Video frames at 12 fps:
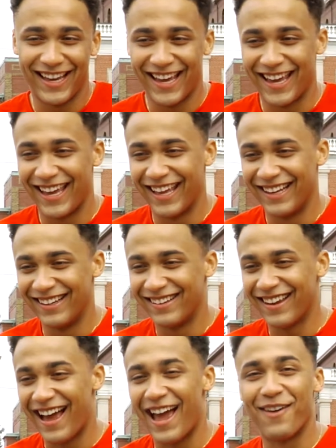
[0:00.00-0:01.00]

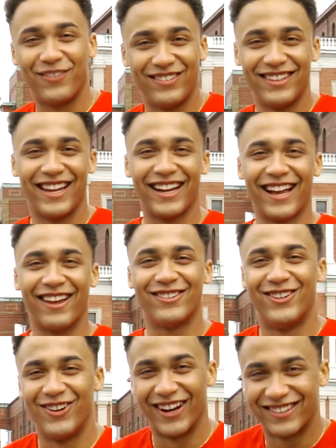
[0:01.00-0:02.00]
And I haven't seen that
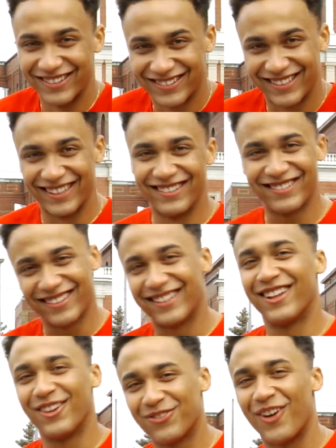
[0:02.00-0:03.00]
casting director since. Like,
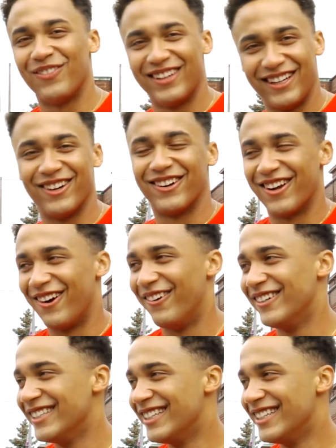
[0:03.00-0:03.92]
that was probably a year ago.